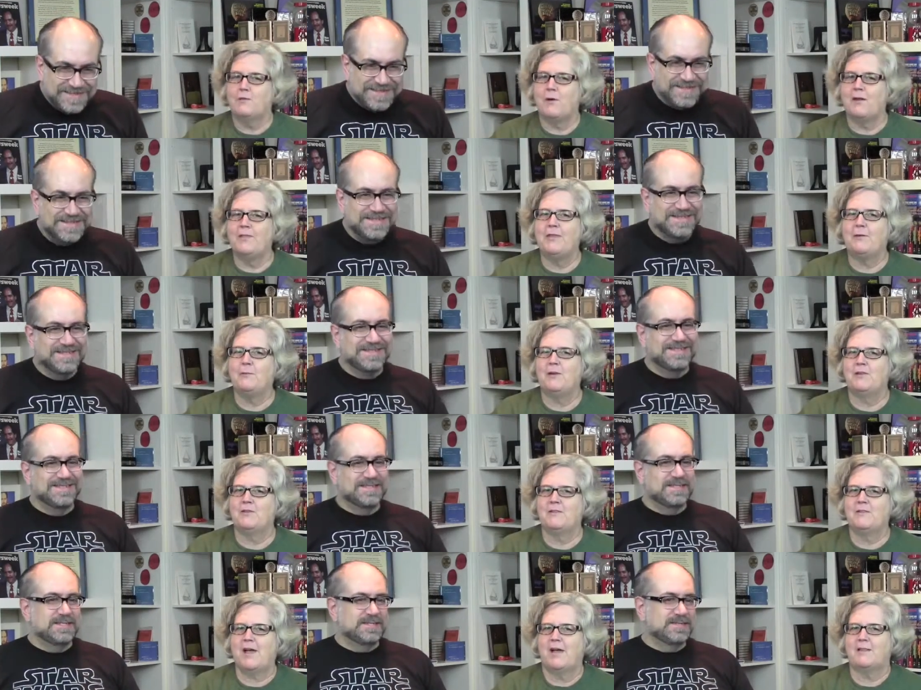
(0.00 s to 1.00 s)
Speaker 1: So I think we
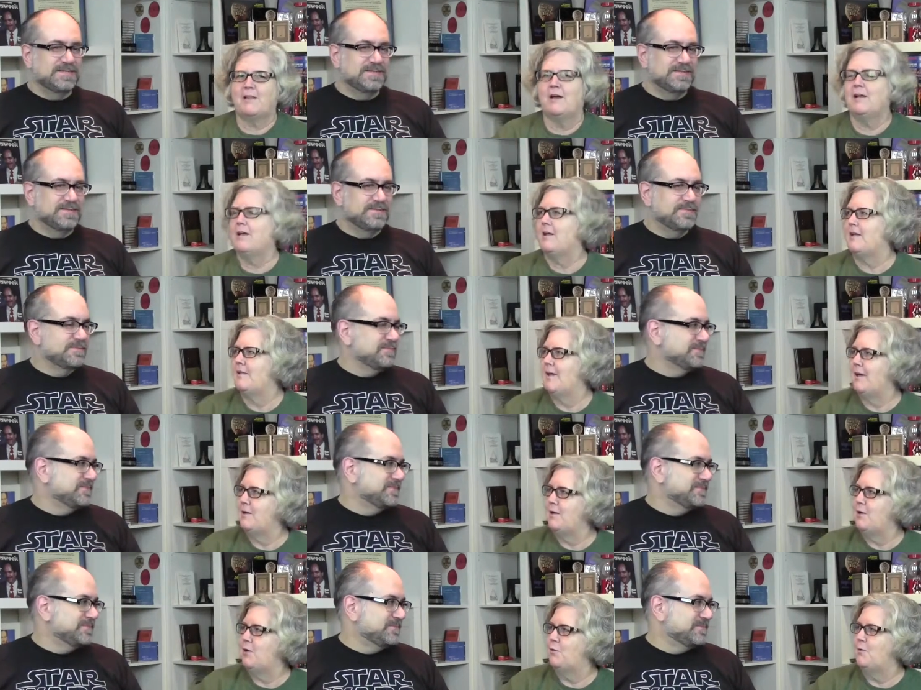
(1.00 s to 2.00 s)
just got lucky
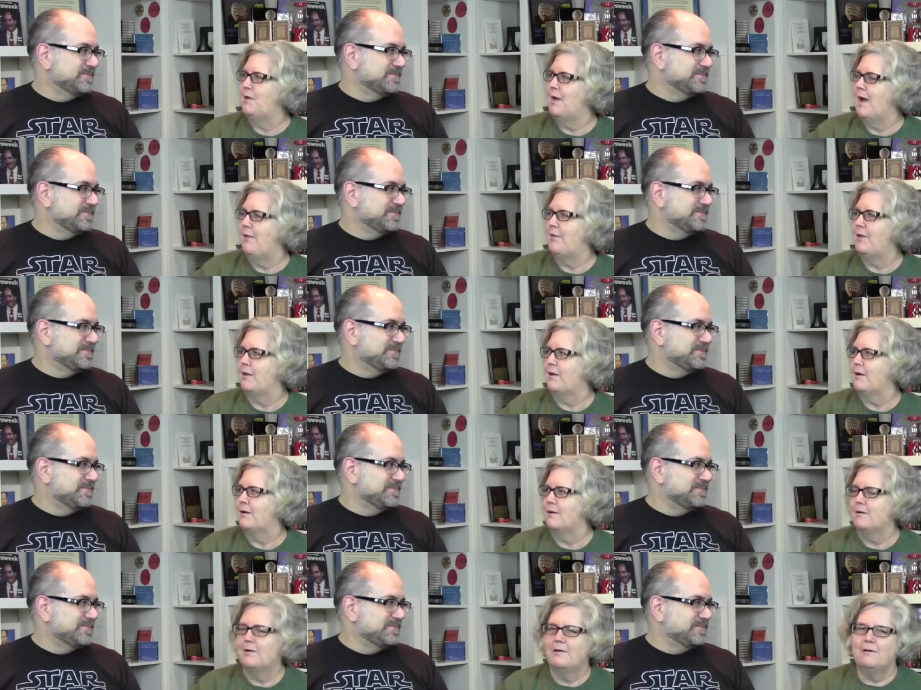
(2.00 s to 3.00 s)
that, you know, we got
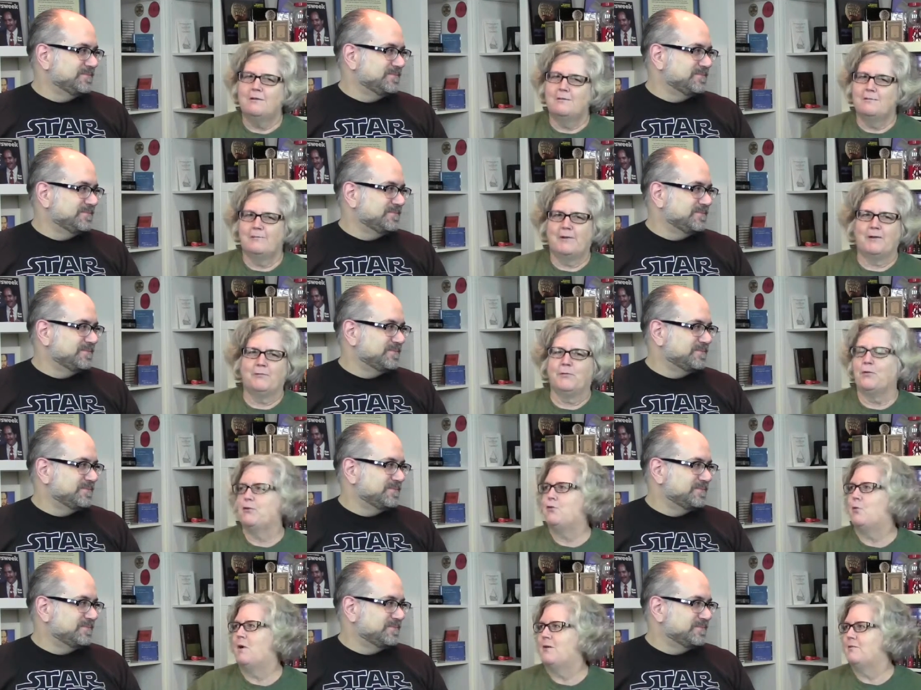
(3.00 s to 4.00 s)
there like for the
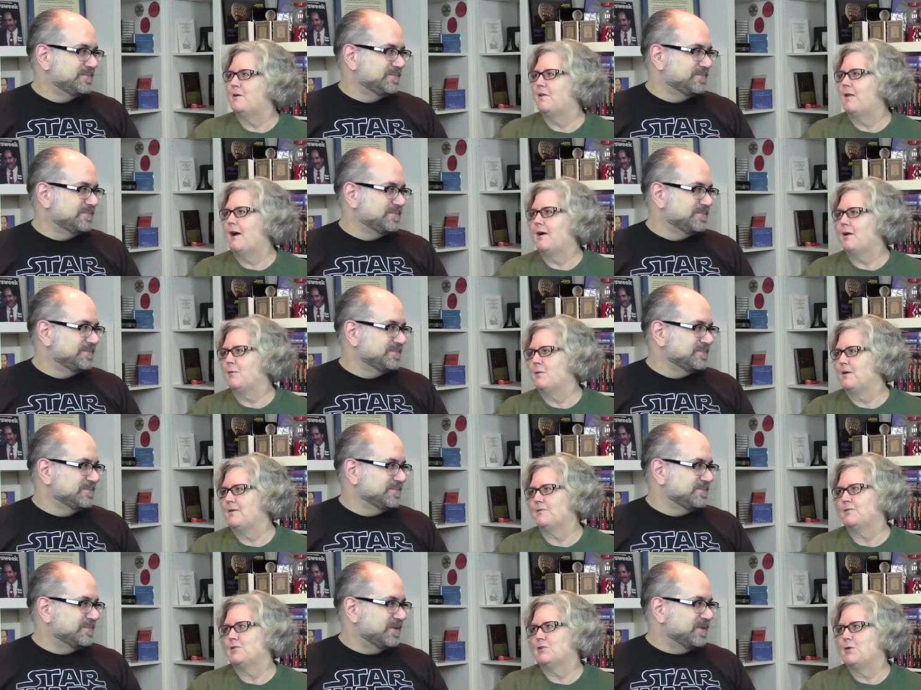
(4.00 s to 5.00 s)
12 o'clock or
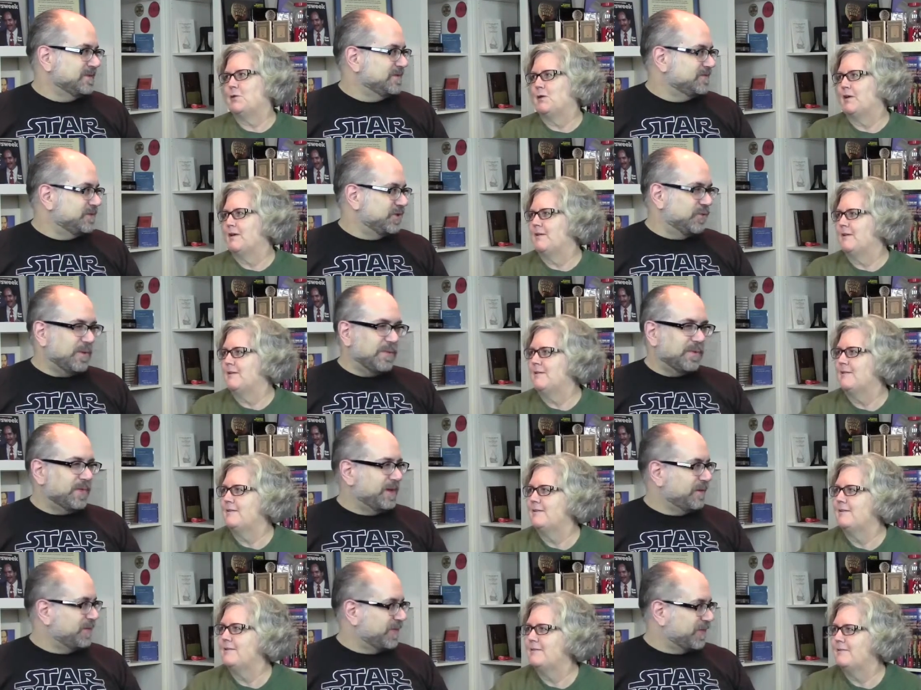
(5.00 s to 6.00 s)
whatever showing. Do you remember
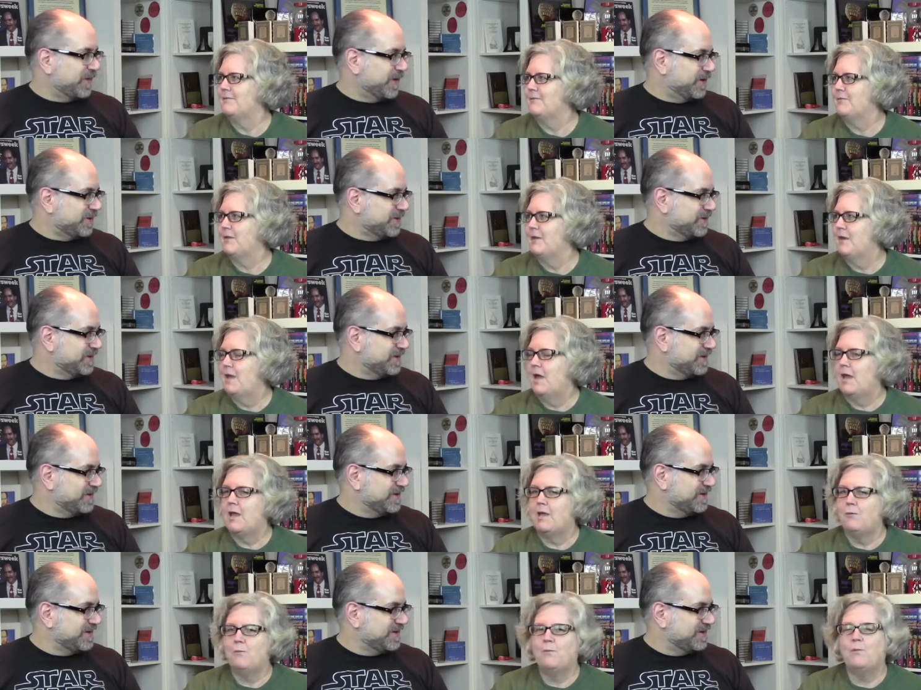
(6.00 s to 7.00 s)
Speaker 2: the name of the theater?
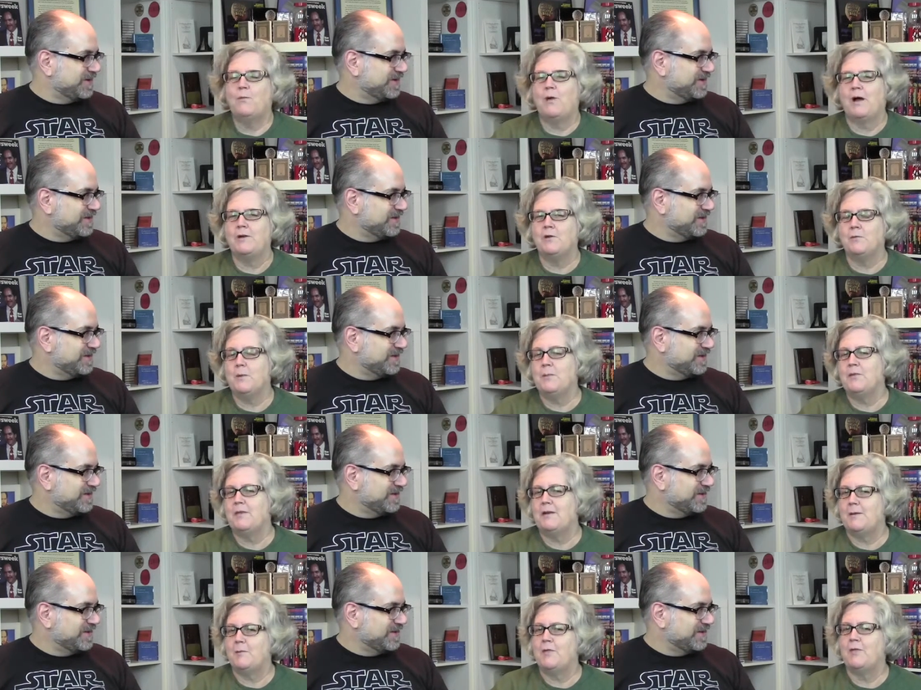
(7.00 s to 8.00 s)
Speaker 1: It. I don't remember
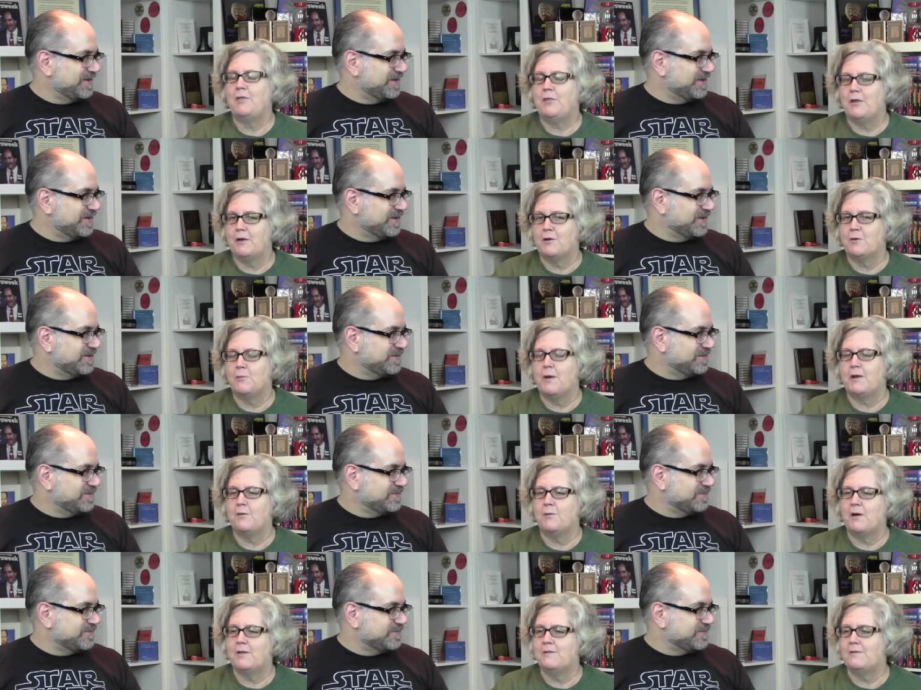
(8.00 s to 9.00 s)
the name of the theater, but
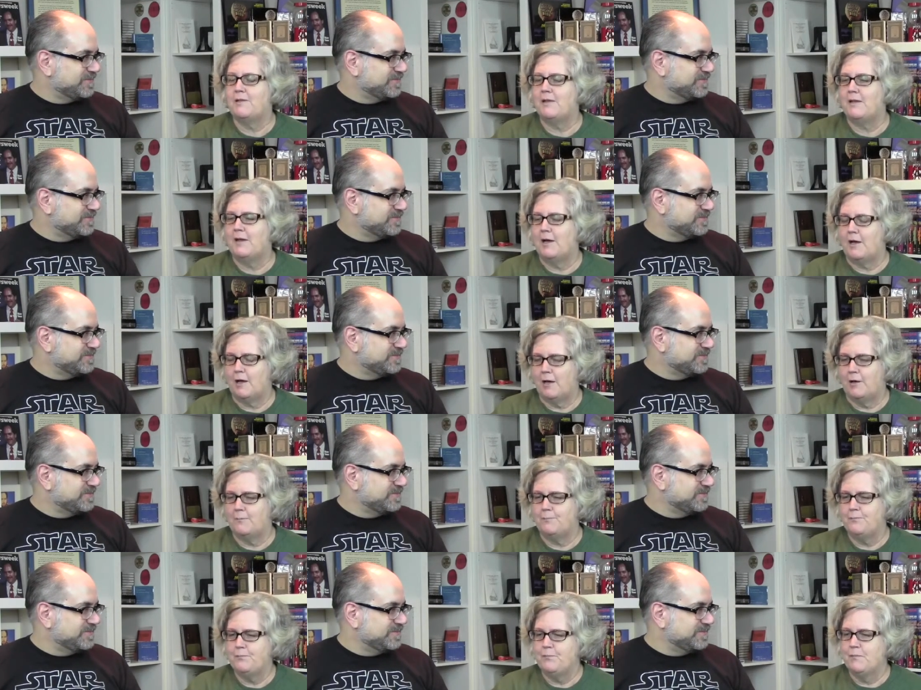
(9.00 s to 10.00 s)
it was the
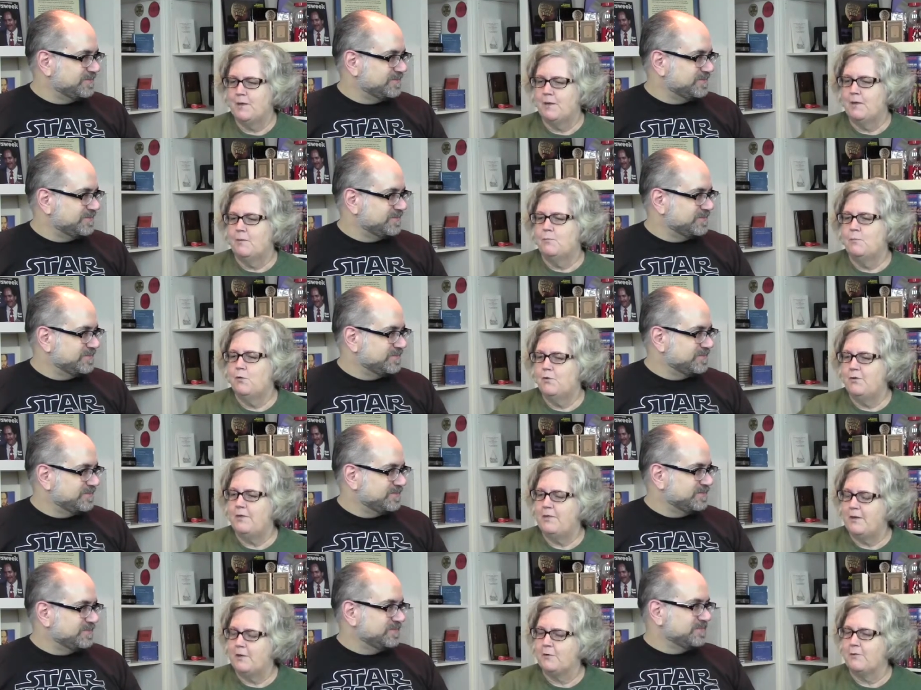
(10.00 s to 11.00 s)
um, movie
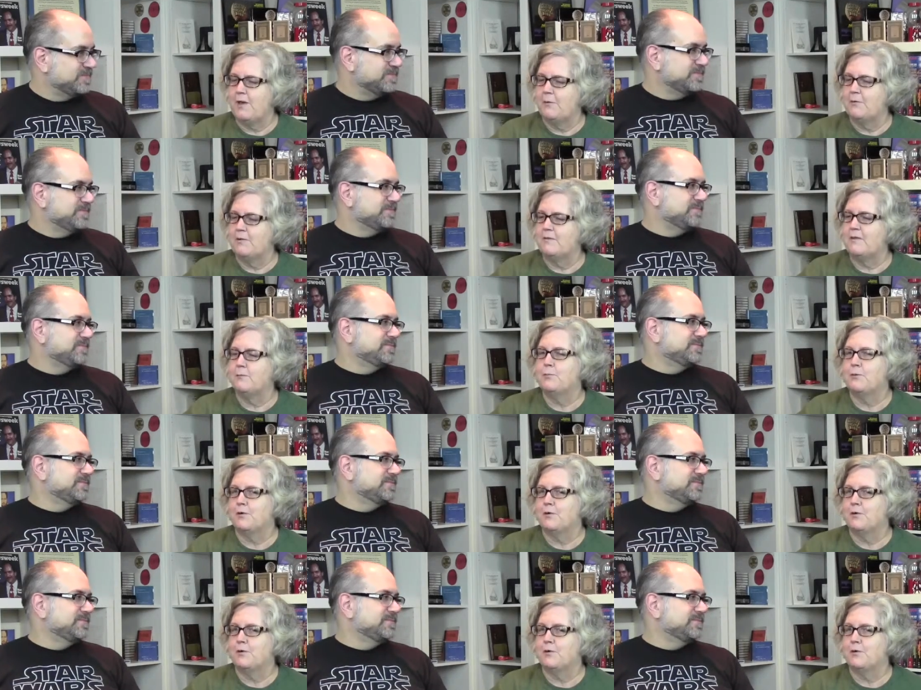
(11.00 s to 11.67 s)
theater that was in